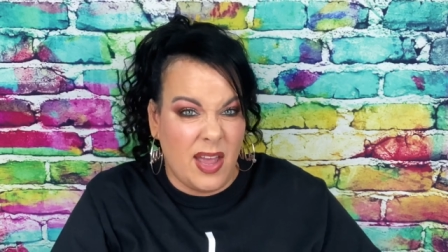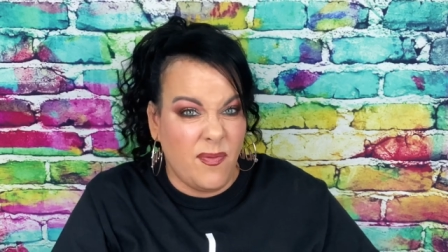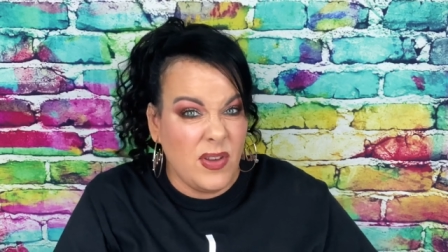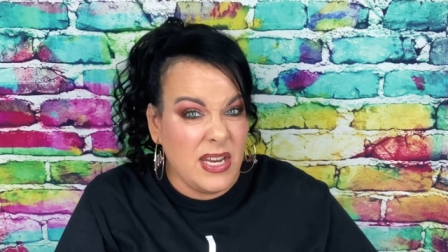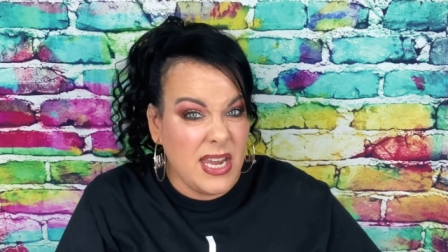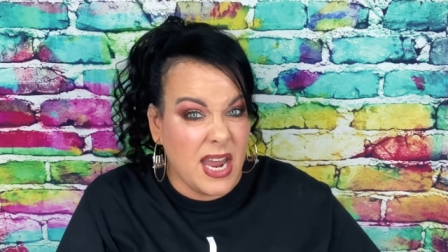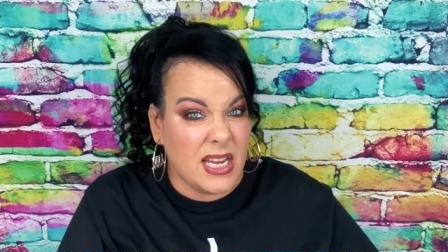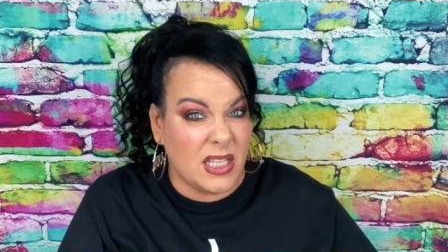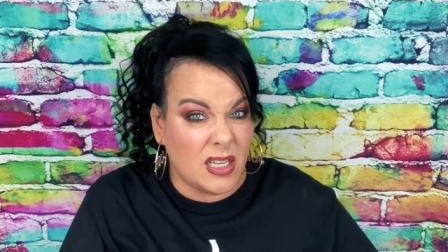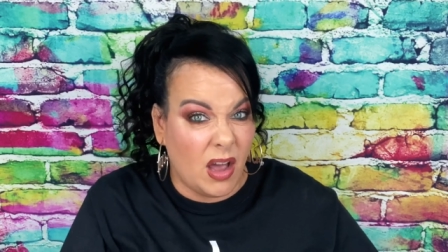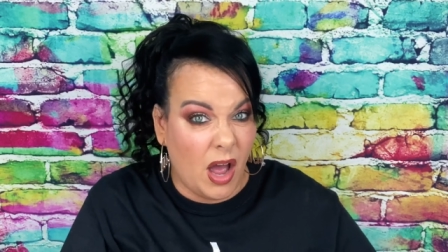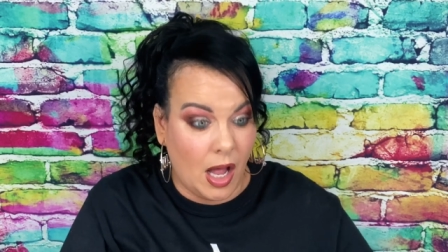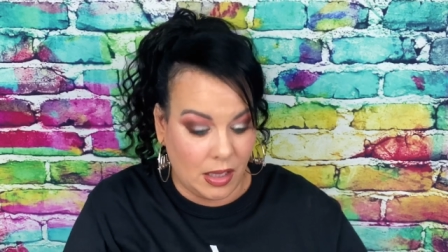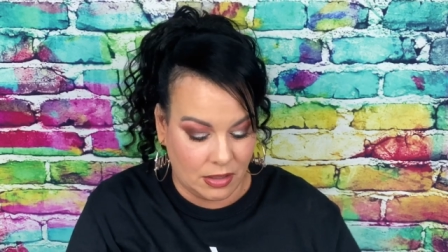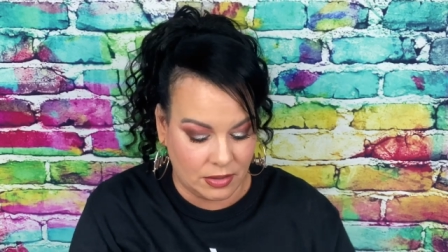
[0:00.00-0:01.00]

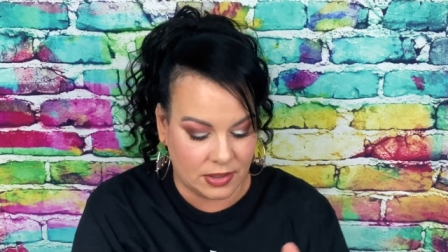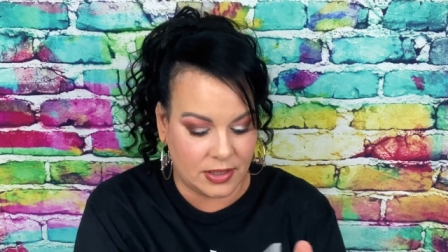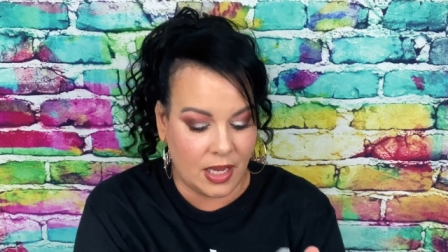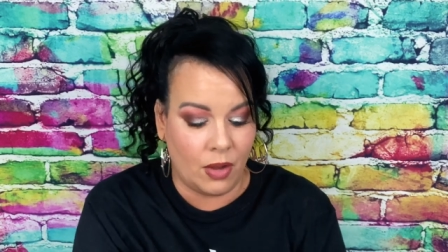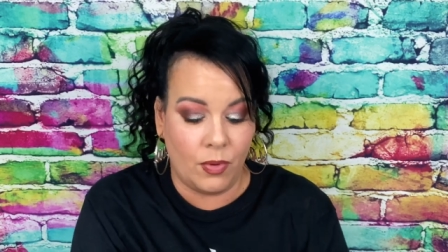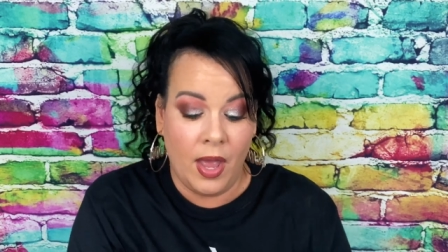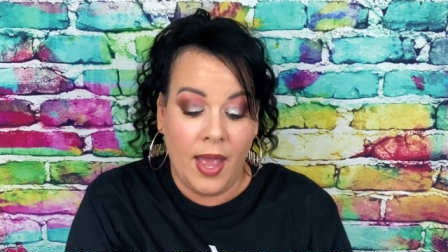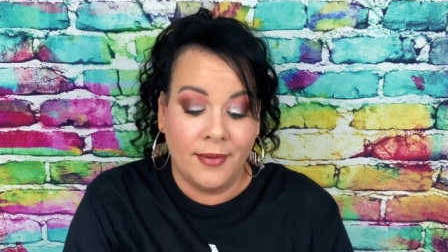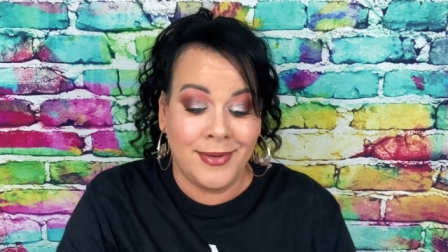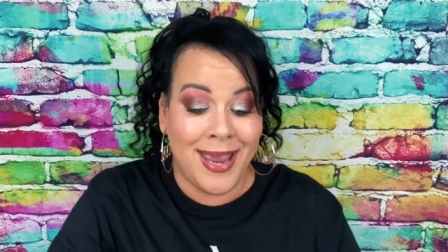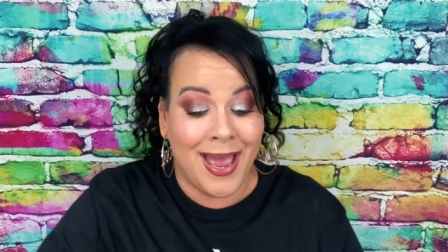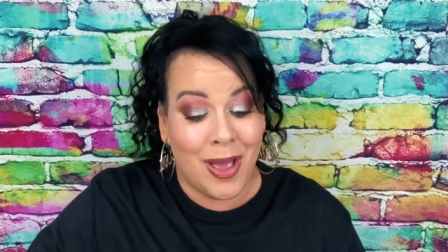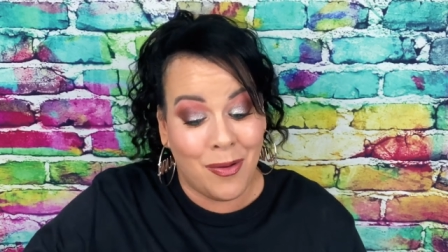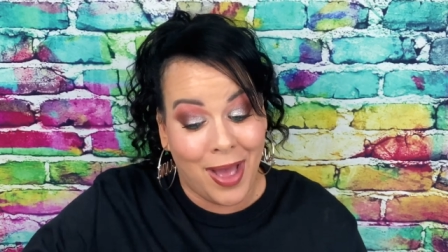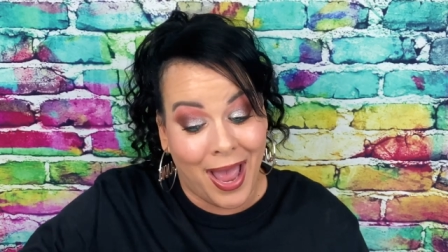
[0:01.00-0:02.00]
$78 though.
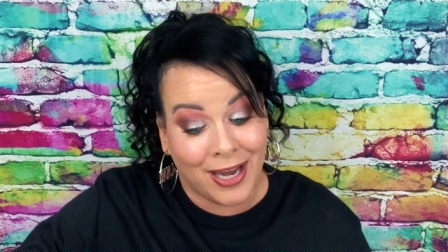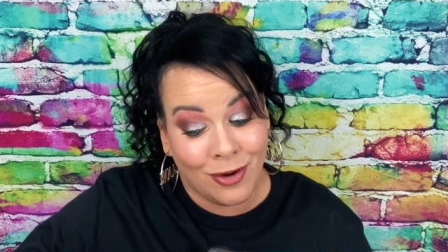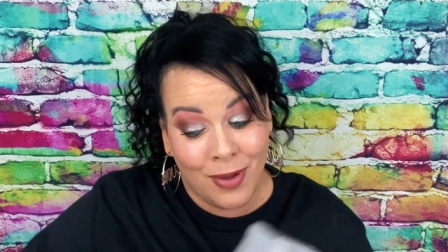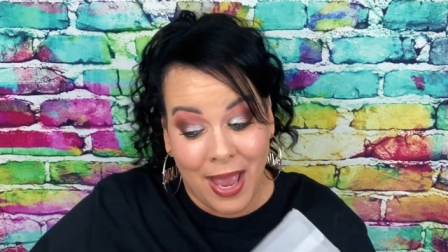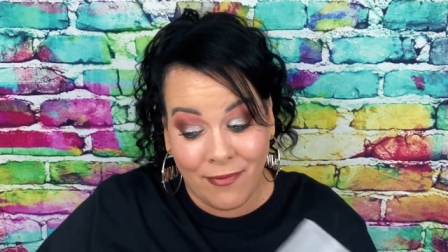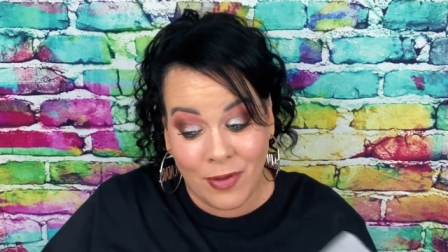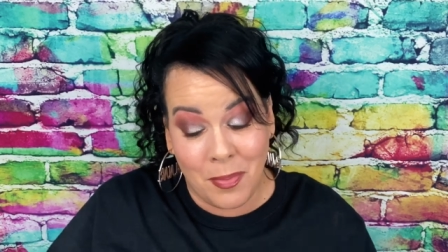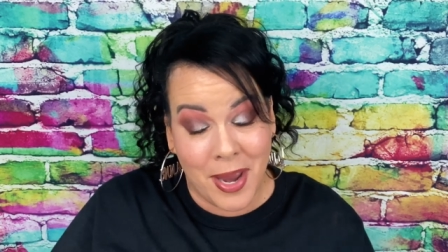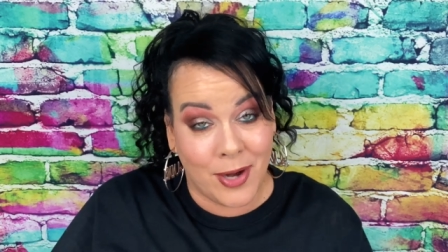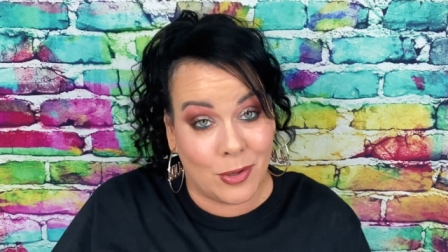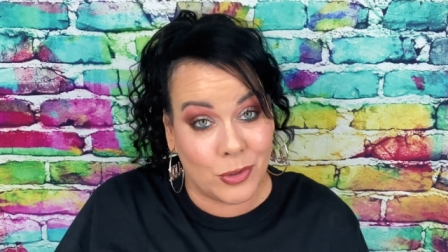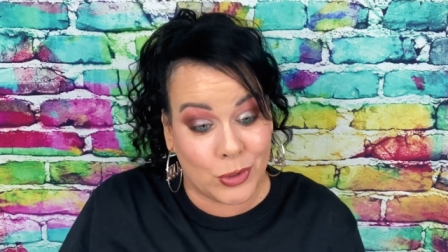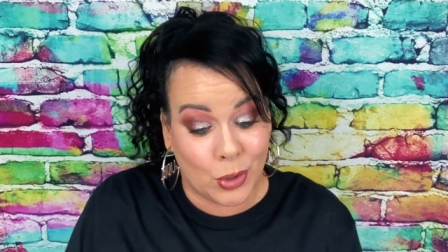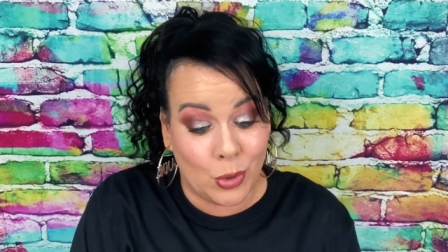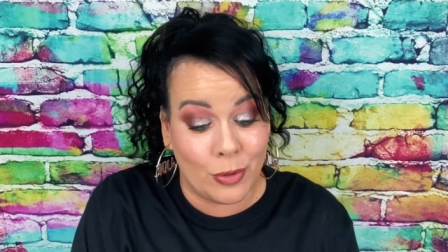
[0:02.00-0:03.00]
Now, I don't have a
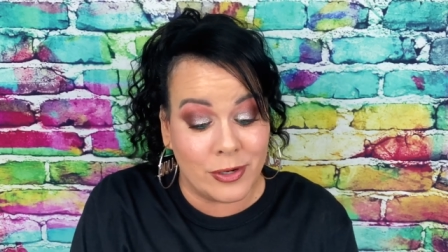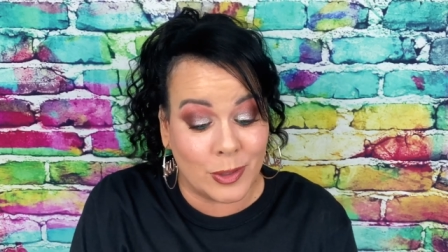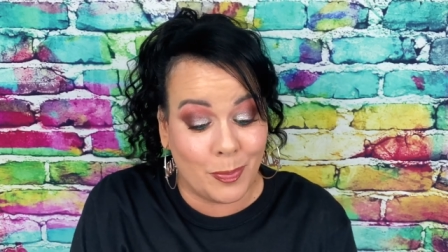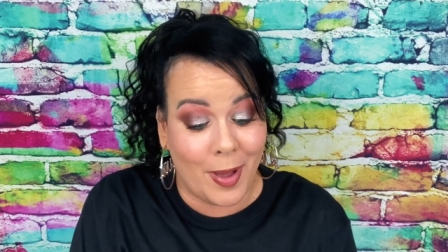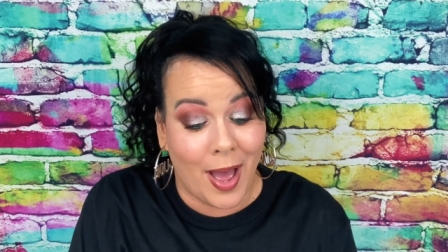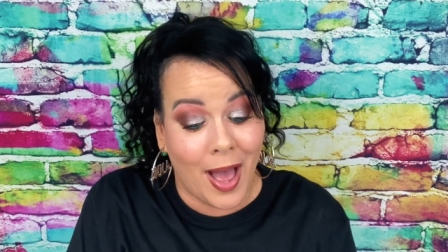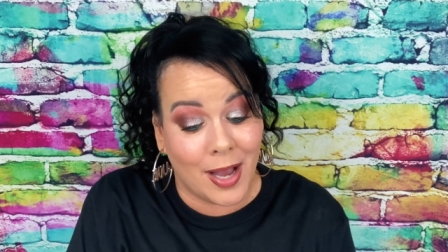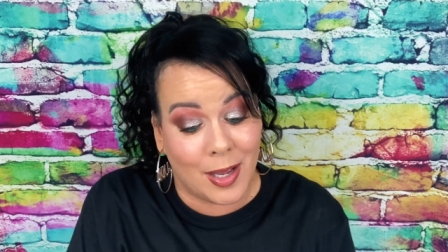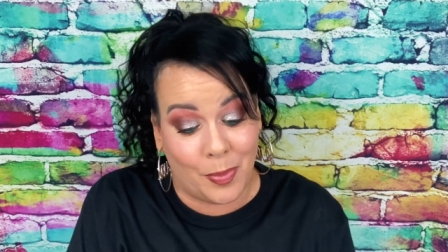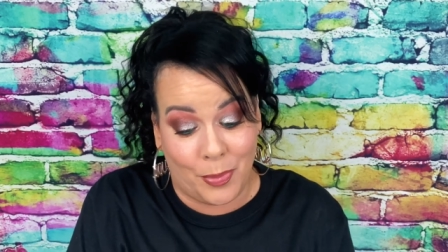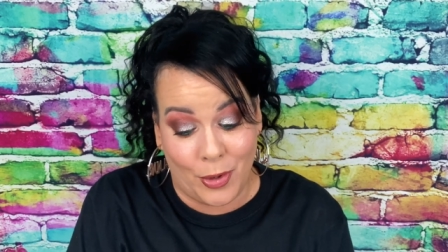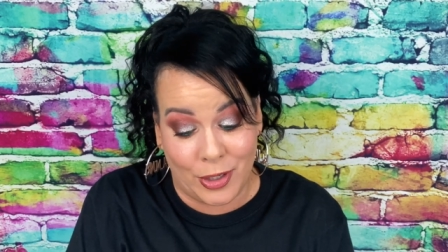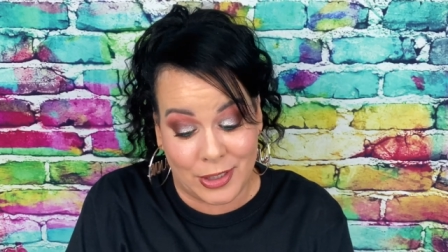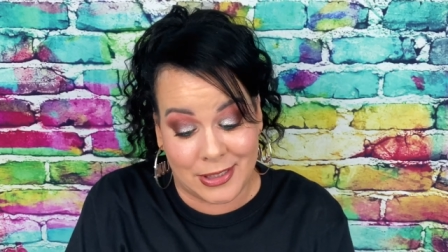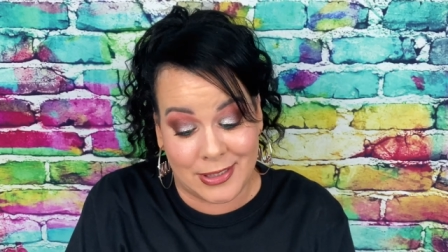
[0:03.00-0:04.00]
Michael's Kors
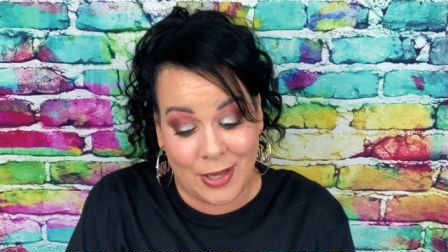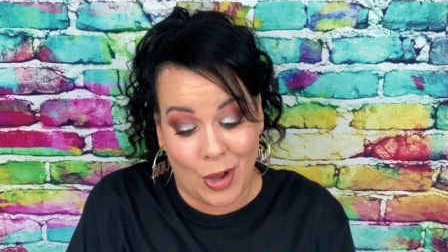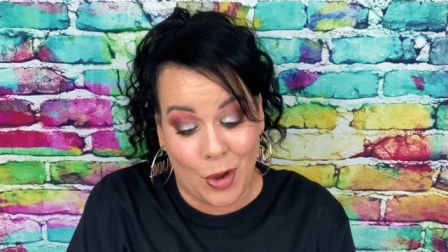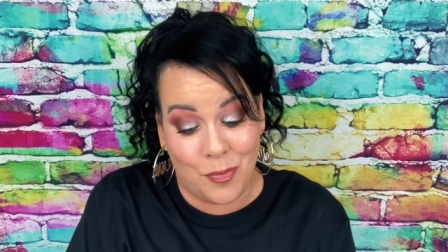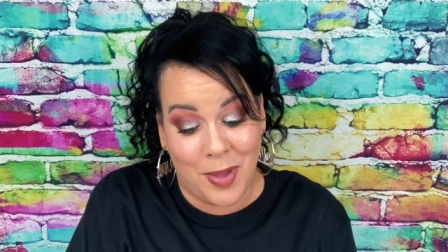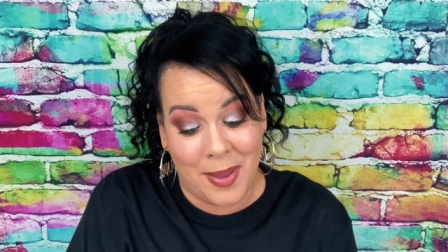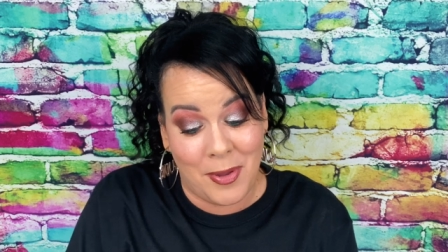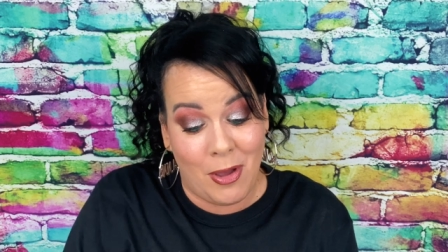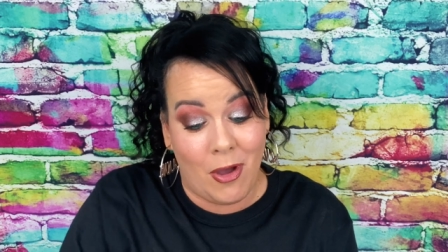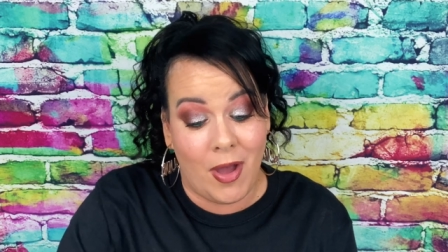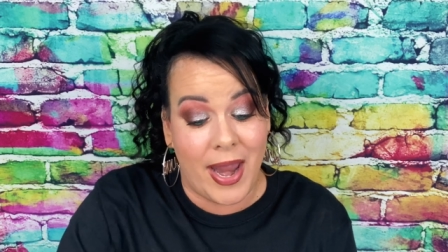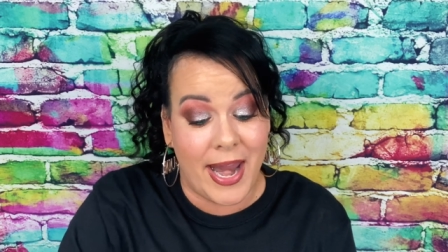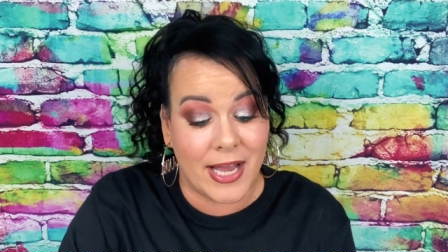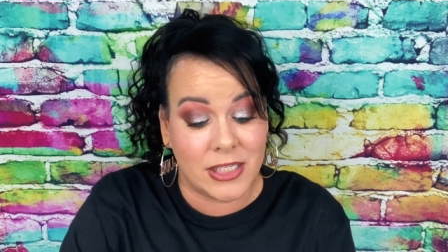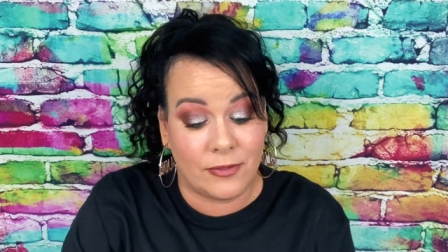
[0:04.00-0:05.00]
pocketbook, so maybe I'll
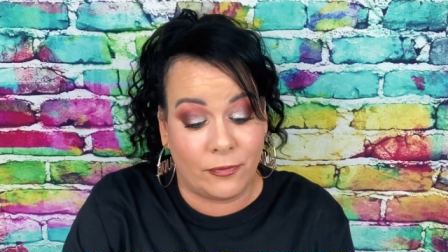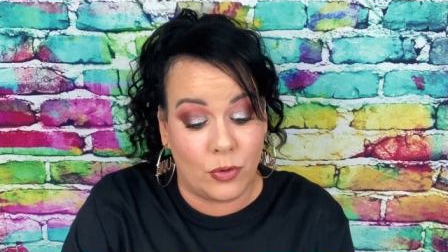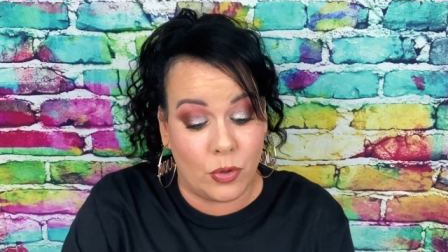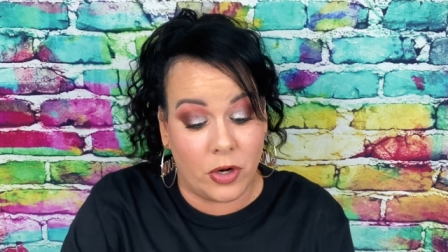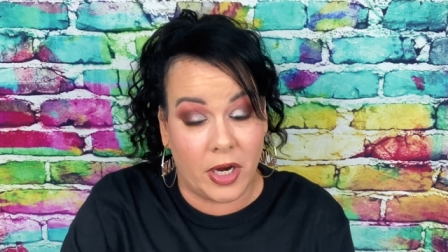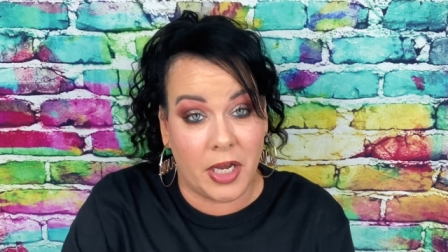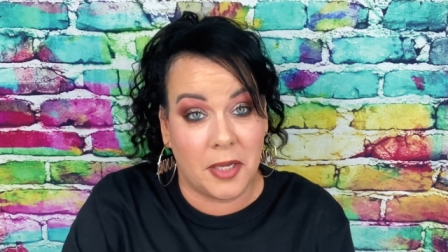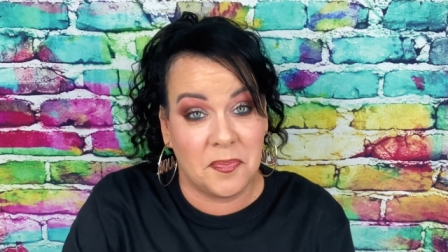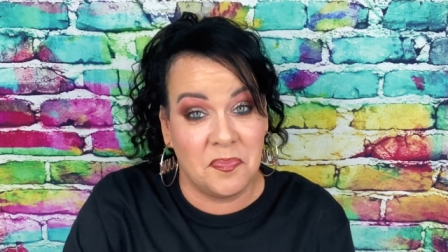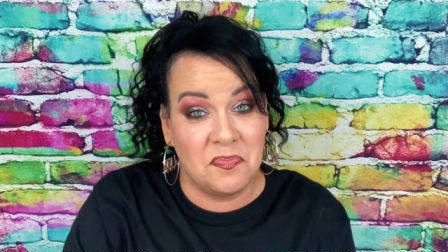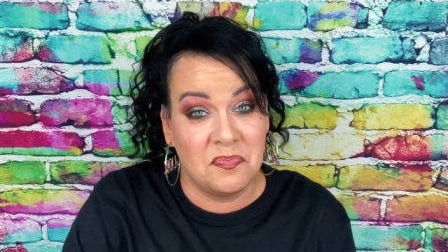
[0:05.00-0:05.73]
ask for it.